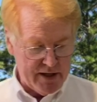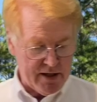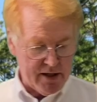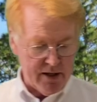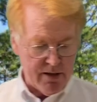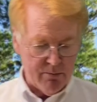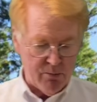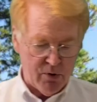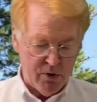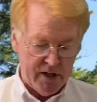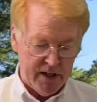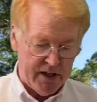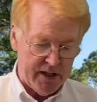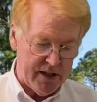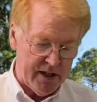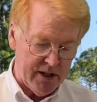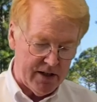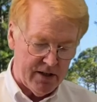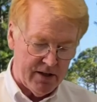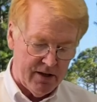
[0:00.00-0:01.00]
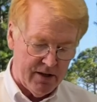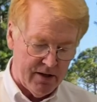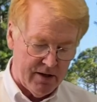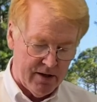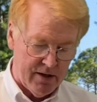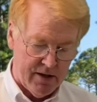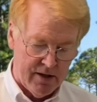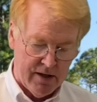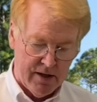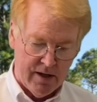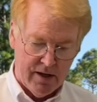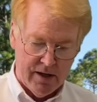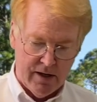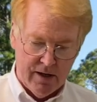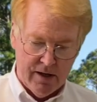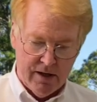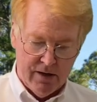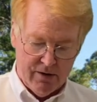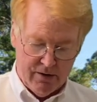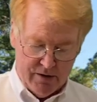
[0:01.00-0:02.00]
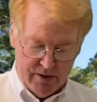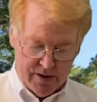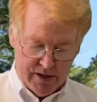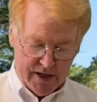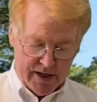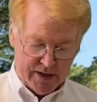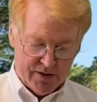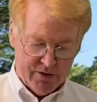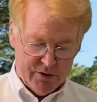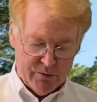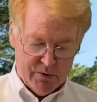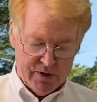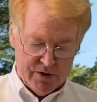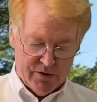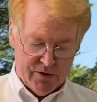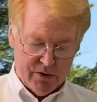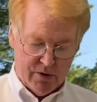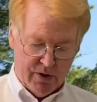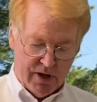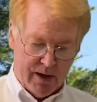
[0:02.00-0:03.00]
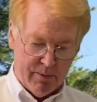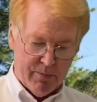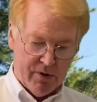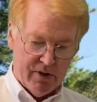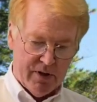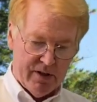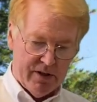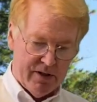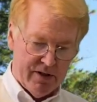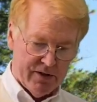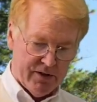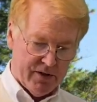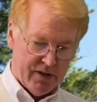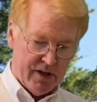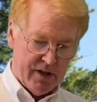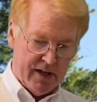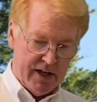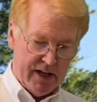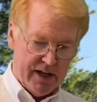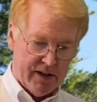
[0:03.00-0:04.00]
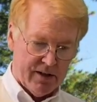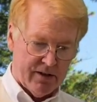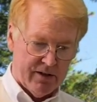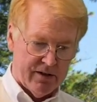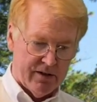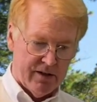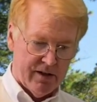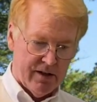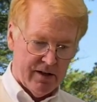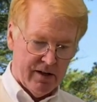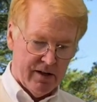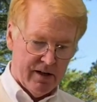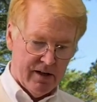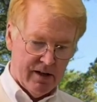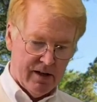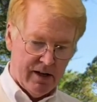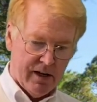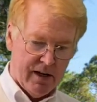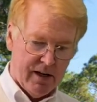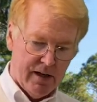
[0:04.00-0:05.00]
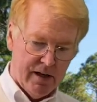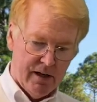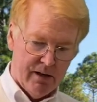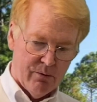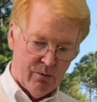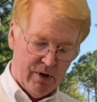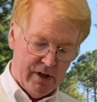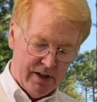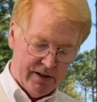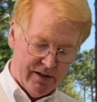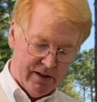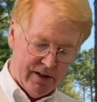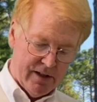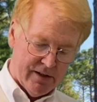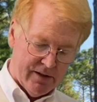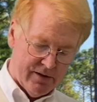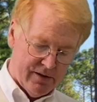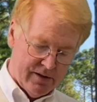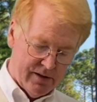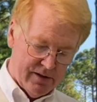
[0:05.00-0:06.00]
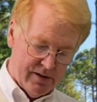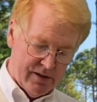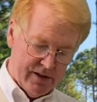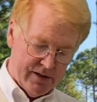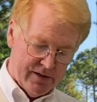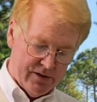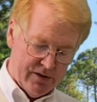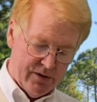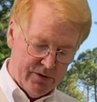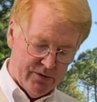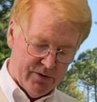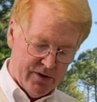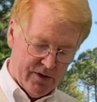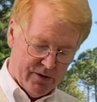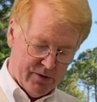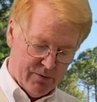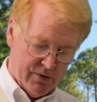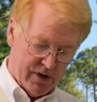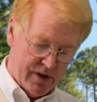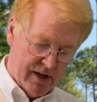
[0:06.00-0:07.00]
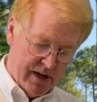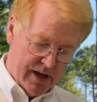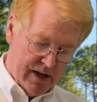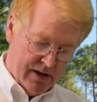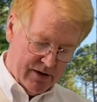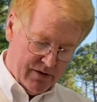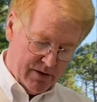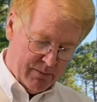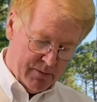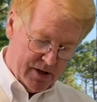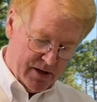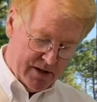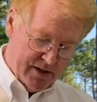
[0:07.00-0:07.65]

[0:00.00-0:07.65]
can bring in the next one. So I'm going to disconnect. Uh, well, let's let's let's use this one. So I'm going to